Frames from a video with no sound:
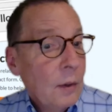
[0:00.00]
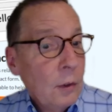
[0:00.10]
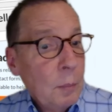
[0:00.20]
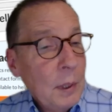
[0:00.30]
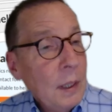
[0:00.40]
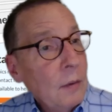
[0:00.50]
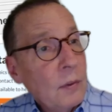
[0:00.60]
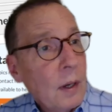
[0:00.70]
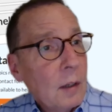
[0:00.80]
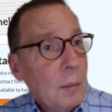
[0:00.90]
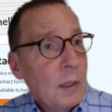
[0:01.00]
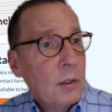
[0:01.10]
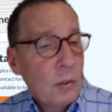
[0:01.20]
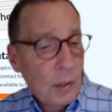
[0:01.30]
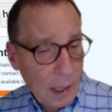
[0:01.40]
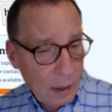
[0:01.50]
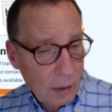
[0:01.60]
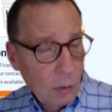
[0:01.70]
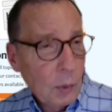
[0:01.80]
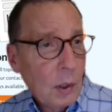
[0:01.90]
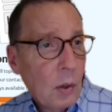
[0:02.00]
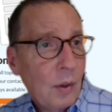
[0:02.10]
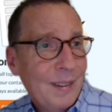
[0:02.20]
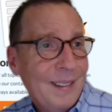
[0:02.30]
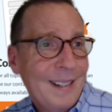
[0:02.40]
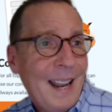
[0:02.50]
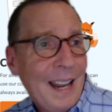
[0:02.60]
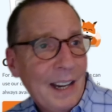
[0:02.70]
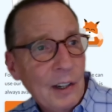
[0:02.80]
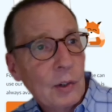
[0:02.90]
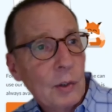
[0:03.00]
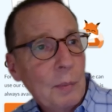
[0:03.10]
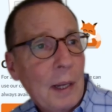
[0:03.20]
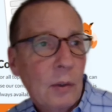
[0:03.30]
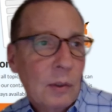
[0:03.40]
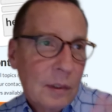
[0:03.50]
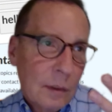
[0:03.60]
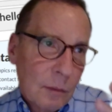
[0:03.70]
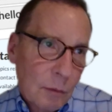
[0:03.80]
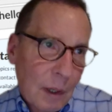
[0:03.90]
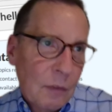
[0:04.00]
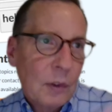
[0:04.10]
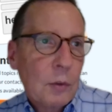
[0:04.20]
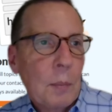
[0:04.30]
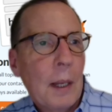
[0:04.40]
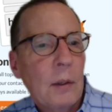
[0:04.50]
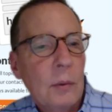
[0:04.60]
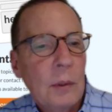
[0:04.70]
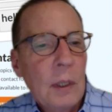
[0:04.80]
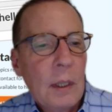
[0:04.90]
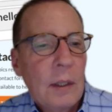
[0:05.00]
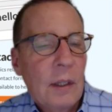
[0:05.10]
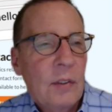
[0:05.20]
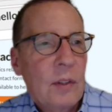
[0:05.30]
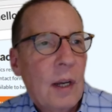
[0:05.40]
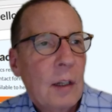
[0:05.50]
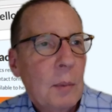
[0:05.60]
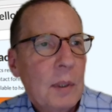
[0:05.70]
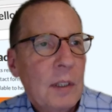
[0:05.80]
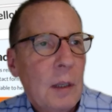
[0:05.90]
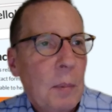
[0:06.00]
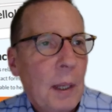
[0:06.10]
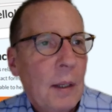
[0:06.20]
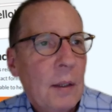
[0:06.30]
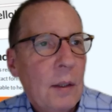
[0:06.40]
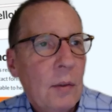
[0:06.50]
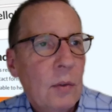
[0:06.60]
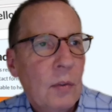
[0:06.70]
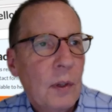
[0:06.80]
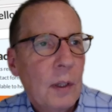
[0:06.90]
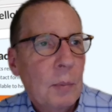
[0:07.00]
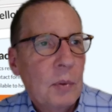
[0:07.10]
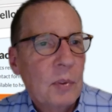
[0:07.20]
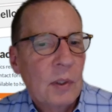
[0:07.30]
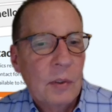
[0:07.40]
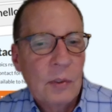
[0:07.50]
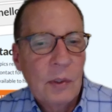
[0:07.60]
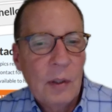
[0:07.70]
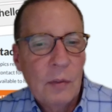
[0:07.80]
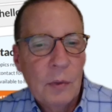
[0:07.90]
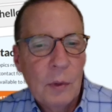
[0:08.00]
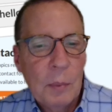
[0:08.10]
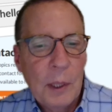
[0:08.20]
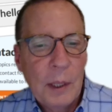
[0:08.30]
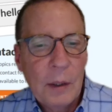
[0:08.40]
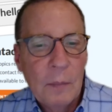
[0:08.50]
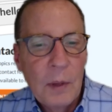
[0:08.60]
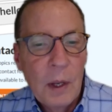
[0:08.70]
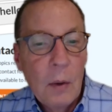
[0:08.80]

There's a PDF document that you can download. We call it an editor manual. It's a reference manual. Nice document to keep handy as you develop your skill set in Floor Planner.